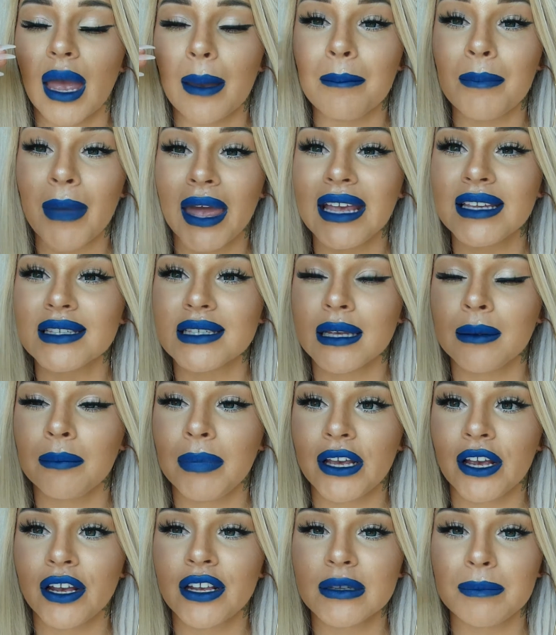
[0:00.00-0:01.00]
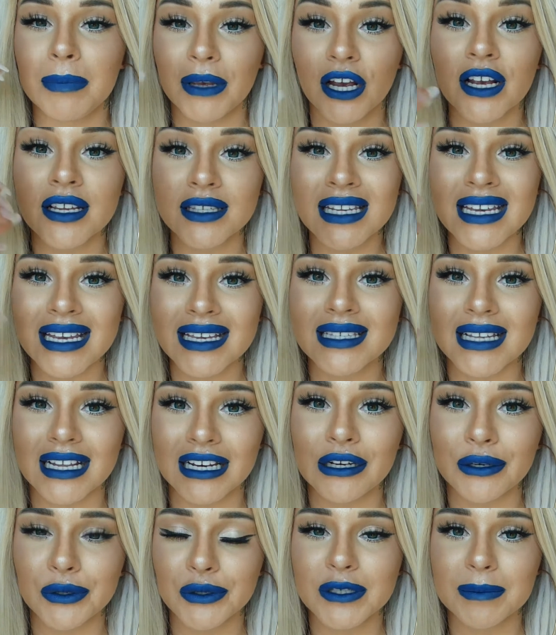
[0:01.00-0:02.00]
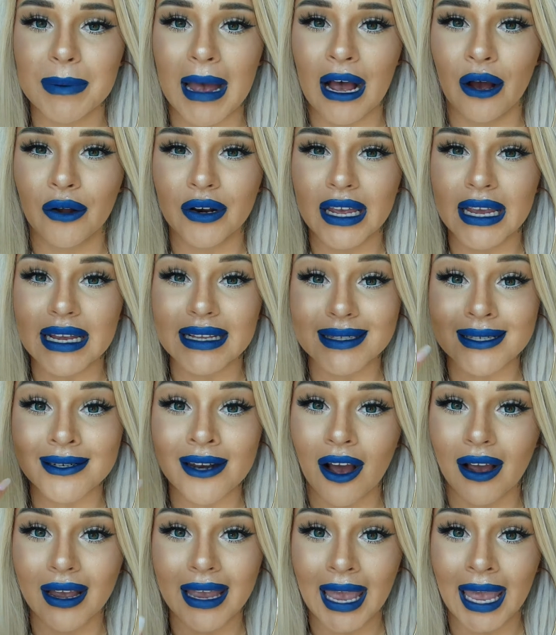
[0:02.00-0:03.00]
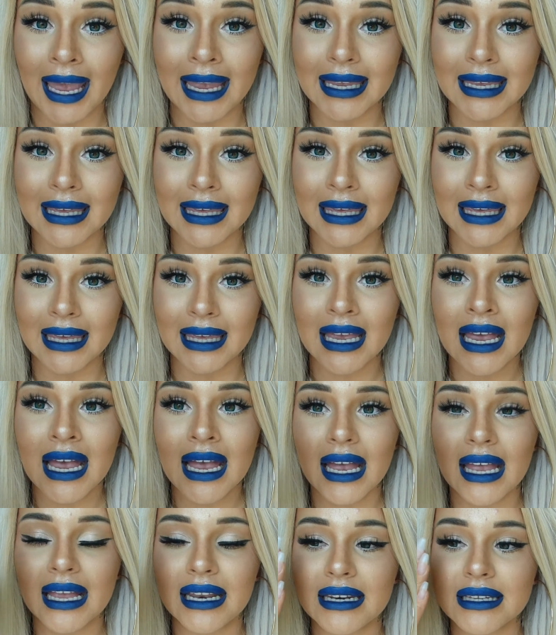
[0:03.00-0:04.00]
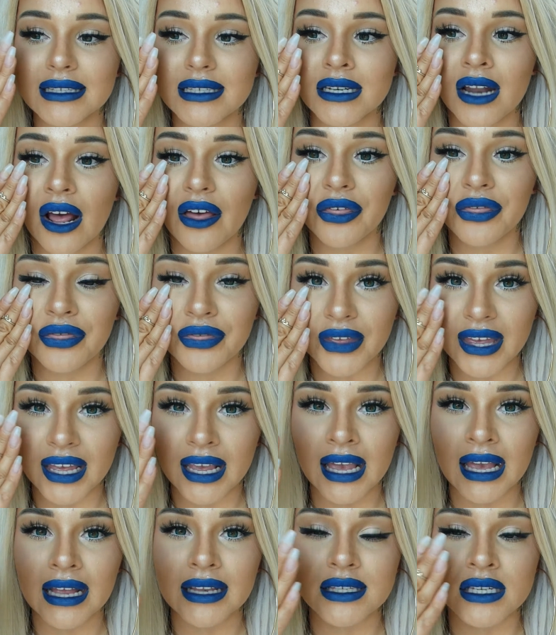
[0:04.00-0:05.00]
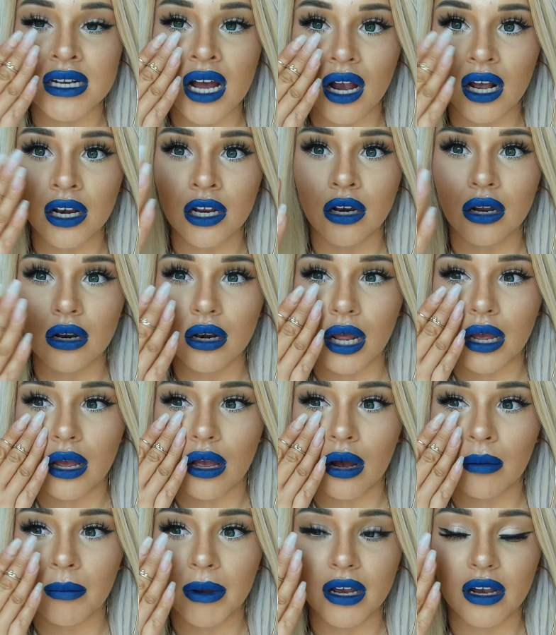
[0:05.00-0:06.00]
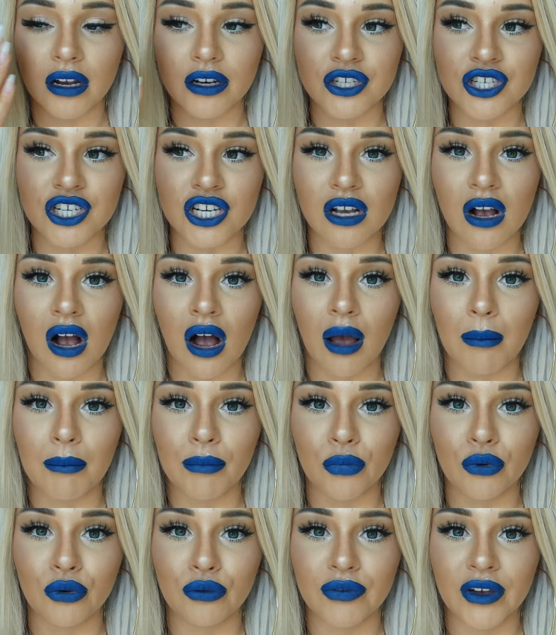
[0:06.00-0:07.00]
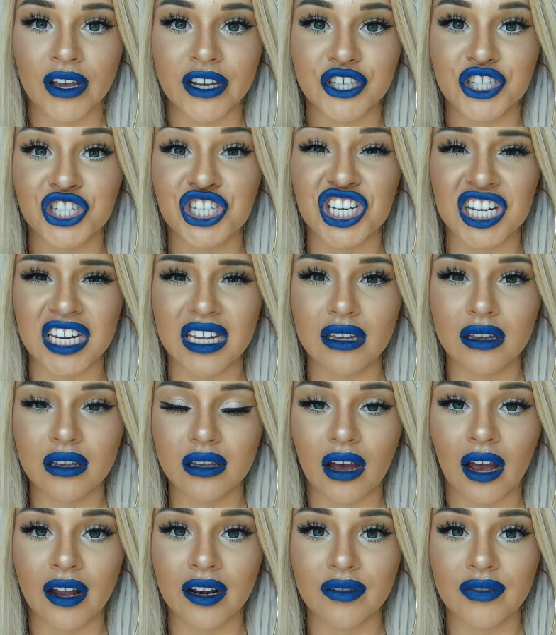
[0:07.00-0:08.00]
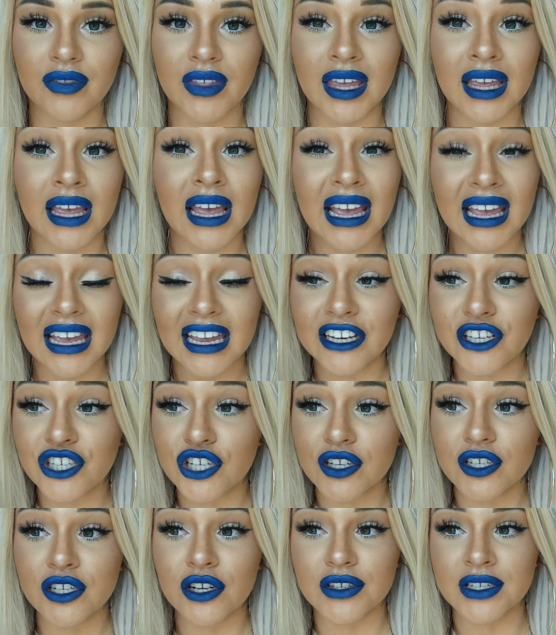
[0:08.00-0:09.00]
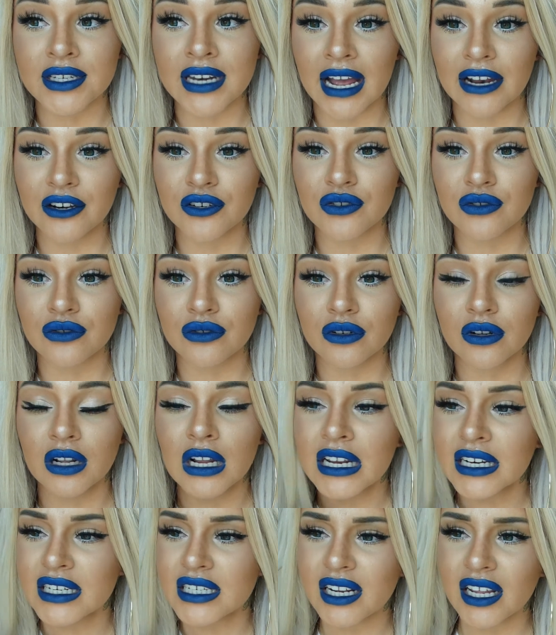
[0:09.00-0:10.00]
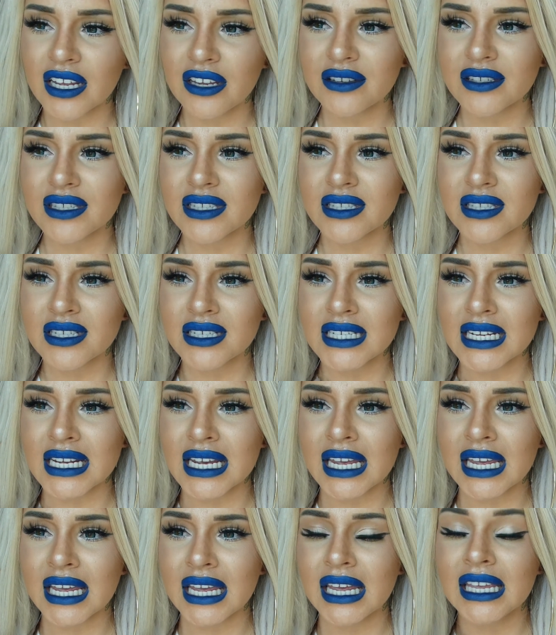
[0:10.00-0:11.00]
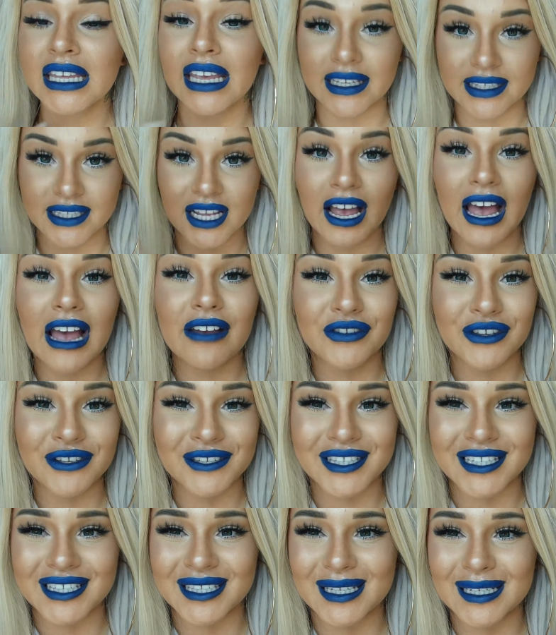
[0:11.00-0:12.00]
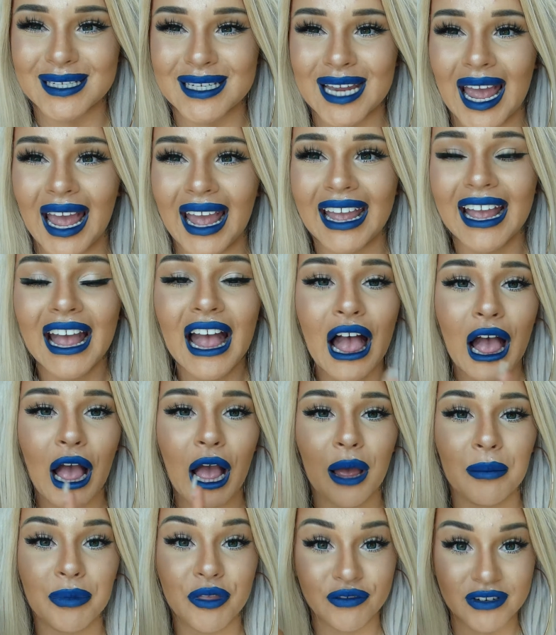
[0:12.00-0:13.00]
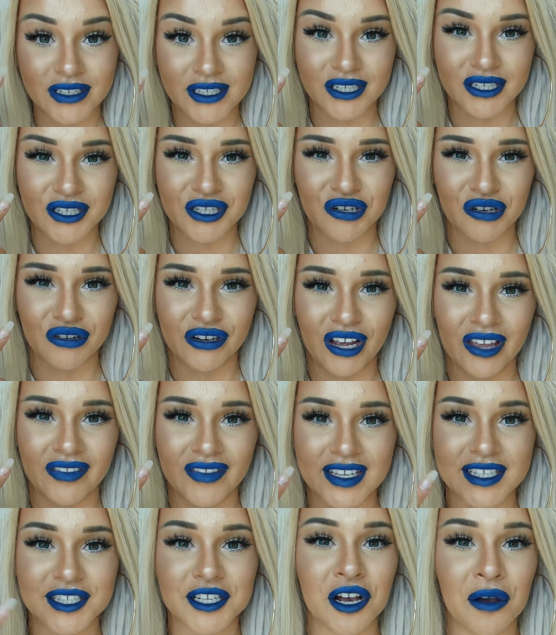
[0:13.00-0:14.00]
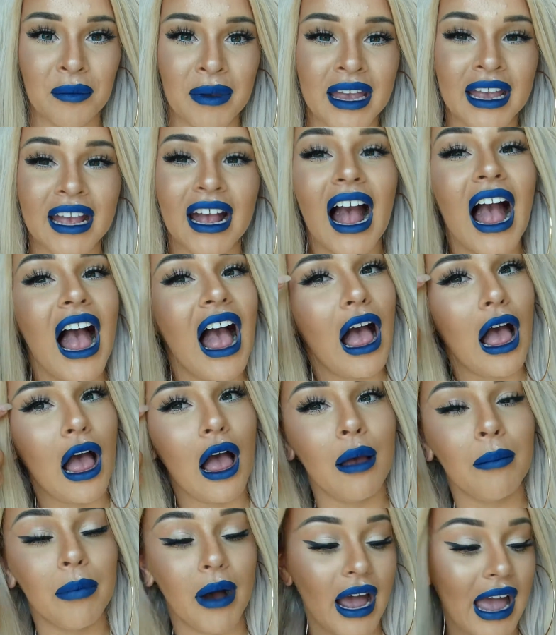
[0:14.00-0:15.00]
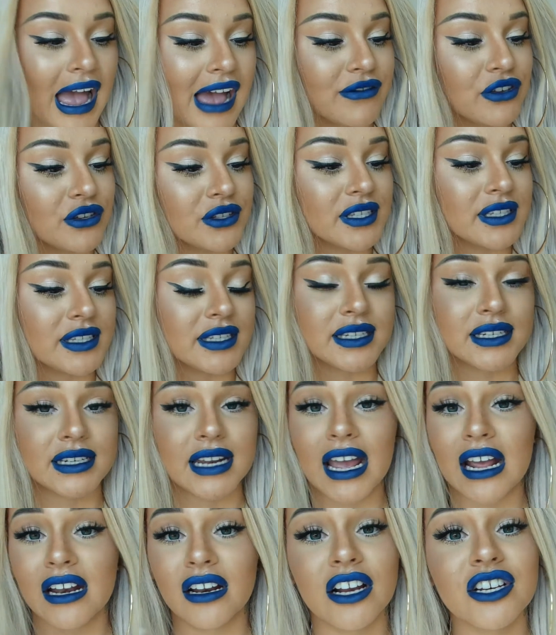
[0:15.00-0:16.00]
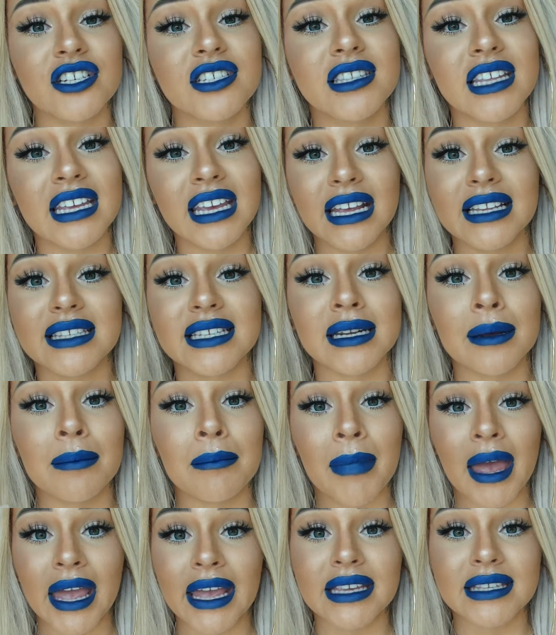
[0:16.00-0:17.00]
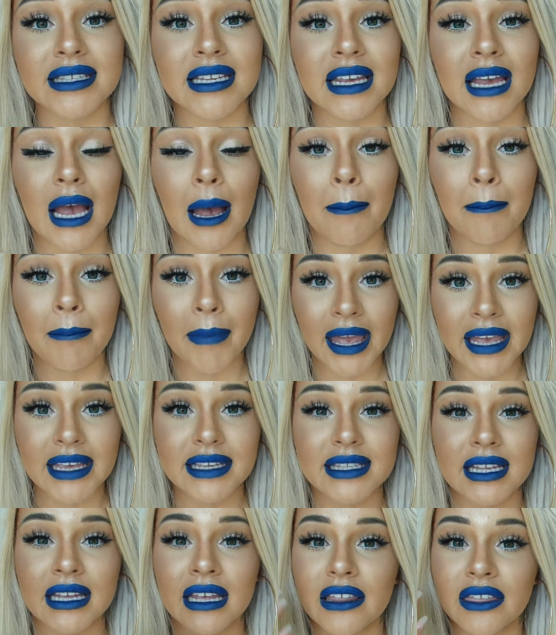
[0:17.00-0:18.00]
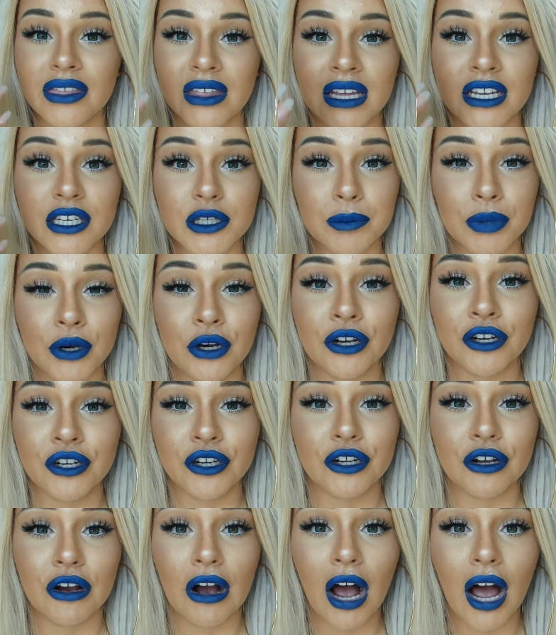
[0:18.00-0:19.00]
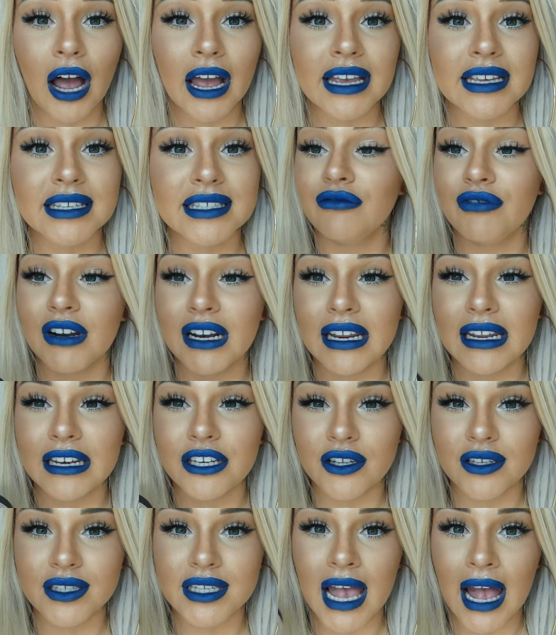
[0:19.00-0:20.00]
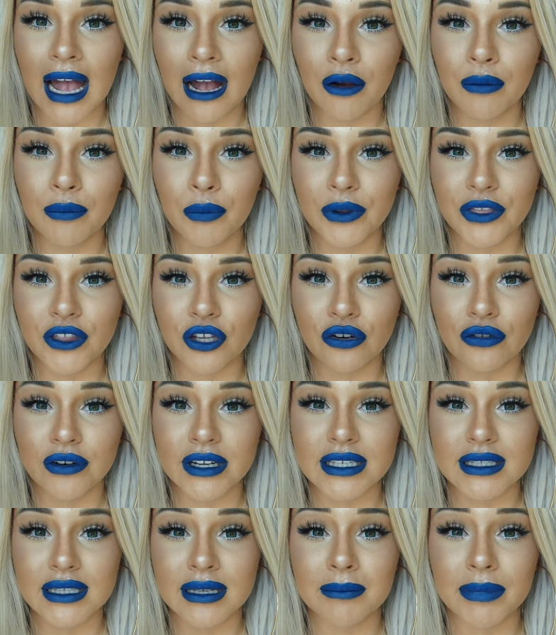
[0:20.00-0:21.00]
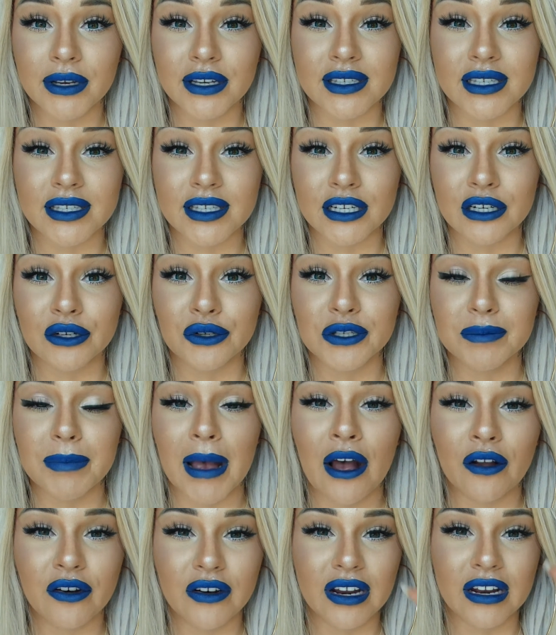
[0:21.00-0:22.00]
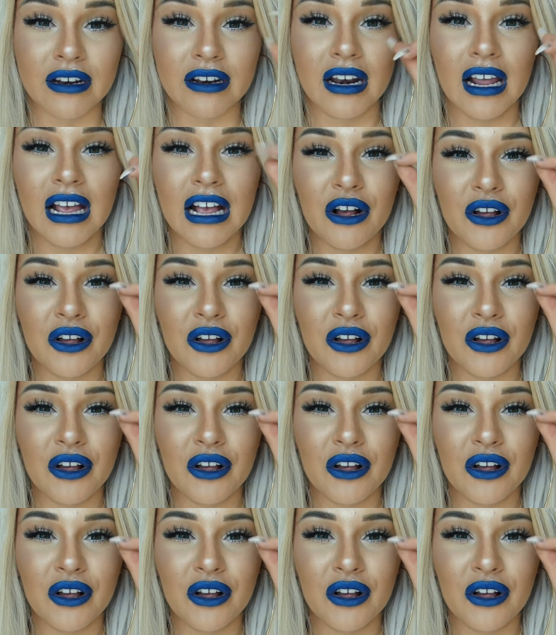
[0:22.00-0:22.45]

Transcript: amazing because because it is a loose powder it's not cakey it's not thick it's not going to look like oh my god she can't move her cheek kind of thing it just looks natural did I use this today yes I have used this today um, there is a tutorial on this coming um, but I have used this today and I just think it's an amazing amazing thing to put under your eye it really does help with the creasing because it's a loose powder it can